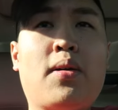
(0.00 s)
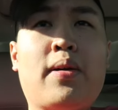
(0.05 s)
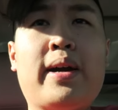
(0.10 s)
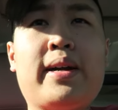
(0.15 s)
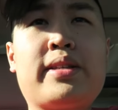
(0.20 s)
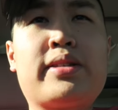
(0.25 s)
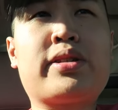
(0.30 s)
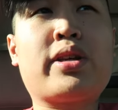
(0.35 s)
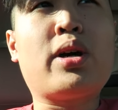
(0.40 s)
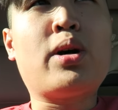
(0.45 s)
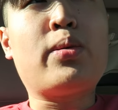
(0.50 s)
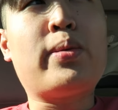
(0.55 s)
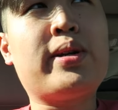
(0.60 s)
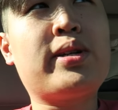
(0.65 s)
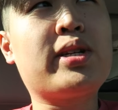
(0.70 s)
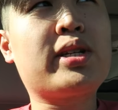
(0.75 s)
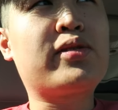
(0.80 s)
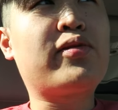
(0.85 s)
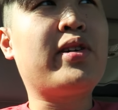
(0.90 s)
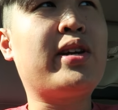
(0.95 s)
All right, so we
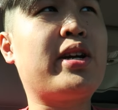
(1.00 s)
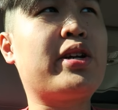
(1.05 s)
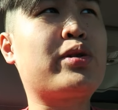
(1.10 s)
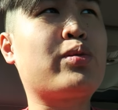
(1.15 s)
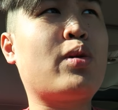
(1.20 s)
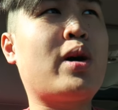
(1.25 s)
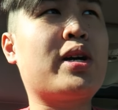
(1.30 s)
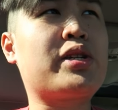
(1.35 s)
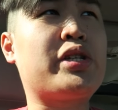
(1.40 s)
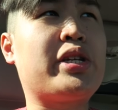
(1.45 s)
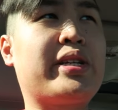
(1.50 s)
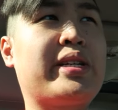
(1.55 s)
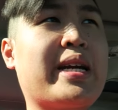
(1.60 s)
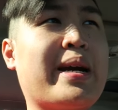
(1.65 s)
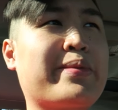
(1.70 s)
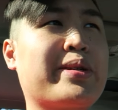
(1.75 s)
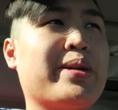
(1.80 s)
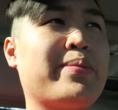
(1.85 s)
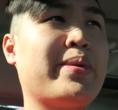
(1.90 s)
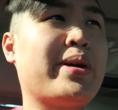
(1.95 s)
just finished watching
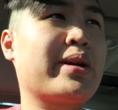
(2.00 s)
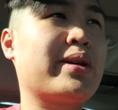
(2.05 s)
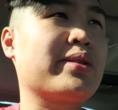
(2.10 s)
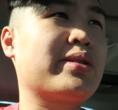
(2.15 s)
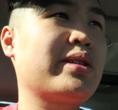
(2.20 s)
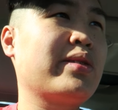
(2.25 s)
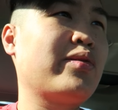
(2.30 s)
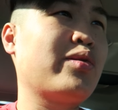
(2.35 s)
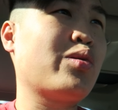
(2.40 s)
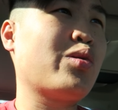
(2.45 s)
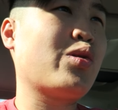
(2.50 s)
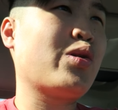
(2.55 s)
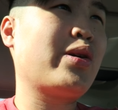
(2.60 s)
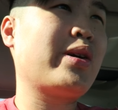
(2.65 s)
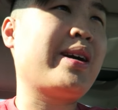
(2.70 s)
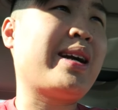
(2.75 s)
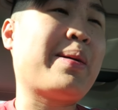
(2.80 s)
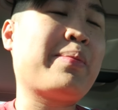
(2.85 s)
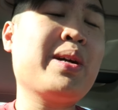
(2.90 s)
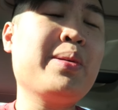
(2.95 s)
Captain America Civil
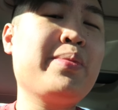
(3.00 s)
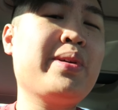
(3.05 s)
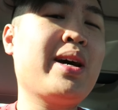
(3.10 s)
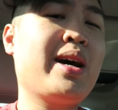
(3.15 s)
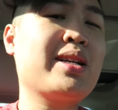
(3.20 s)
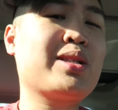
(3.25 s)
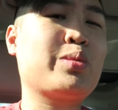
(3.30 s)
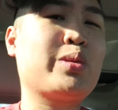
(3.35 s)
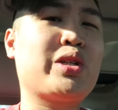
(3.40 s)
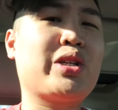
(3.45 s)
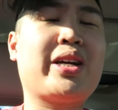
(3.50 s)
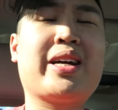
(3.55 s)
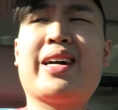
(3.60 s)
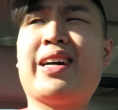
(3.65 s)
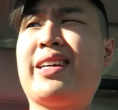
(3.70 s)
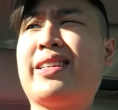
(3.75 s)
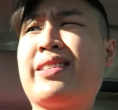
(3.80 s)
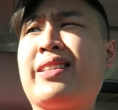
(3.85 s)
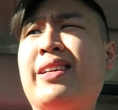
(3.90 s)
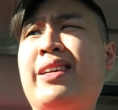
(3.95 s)
War, and I'm gonna be honest with you
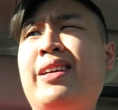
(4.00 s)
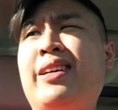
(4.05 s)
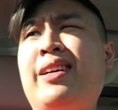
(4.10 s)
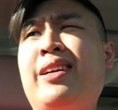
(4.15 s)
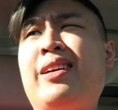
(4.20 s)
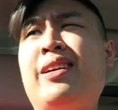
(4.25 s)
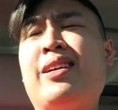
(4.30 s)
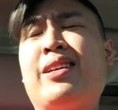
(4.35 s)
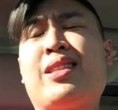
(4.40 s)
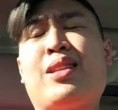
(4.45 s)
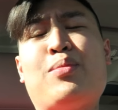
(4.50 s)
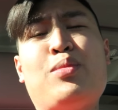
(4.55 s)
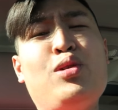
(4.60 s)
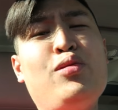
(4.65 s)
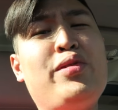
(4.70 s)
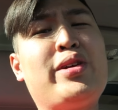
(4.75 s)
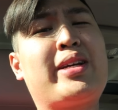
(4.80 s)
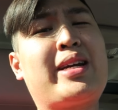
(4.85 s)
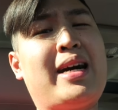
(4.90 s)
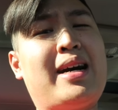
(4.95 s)
guys, the
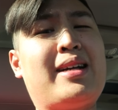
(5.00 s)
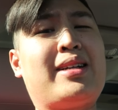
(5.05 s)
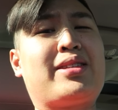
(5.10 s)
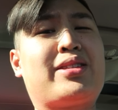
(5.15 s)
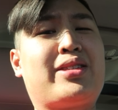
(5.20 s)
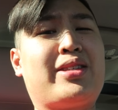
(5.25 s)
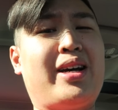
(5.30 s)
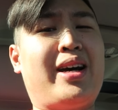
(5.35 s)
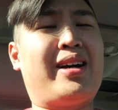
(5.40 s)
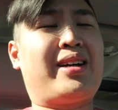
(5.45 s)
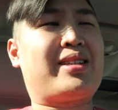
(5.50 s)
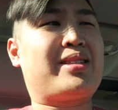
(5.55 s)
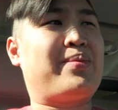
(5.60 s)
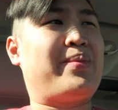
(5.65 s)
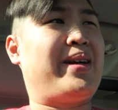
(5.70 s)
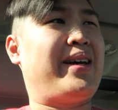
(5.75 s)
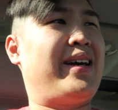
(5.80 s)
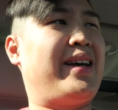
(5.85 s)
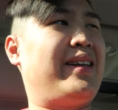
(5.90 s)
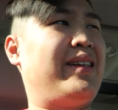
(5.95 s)
movie kind of sucks,
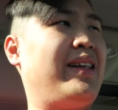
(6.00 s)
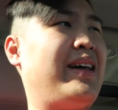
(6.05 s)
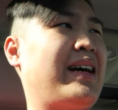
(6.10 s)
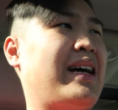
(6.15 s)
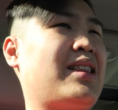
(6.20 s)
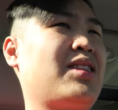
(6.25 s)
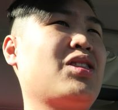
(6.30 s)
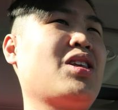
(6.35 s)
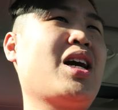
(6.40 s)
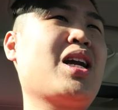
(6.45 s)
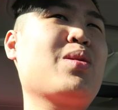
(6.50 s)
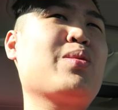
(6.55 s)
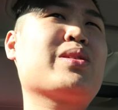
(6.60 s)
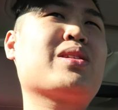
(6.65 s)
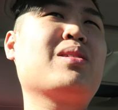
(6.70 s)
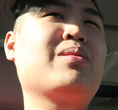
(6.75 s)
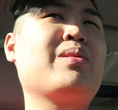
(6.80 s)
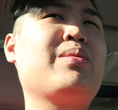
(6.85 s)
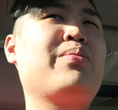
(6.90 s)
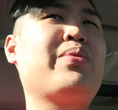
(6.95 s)
man. Like, I thought it was
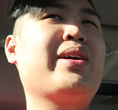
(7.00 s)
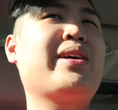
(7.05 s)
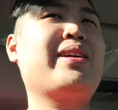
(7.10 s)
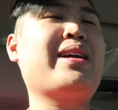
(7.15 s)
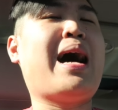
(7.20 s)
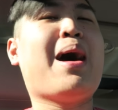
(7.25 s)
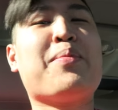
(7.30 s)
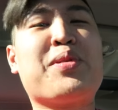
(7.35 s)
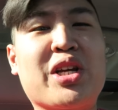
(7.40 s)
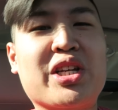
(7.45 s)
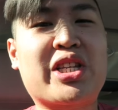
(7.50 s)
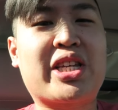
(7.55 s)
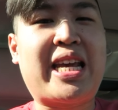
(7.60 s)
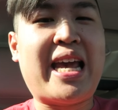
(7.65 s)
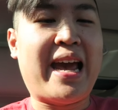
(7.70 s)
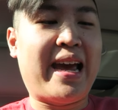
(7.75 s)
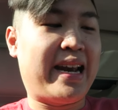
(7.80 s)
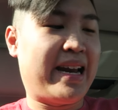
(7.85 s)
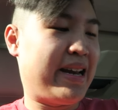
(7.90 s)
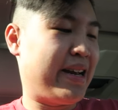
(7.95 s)
gonna be better. I'm just
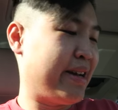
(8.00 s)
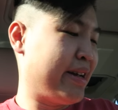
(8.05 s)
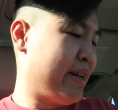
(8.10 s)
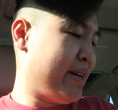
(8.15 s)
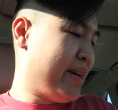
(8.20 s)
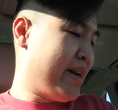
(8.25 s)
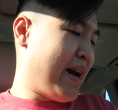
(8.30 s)
kidding.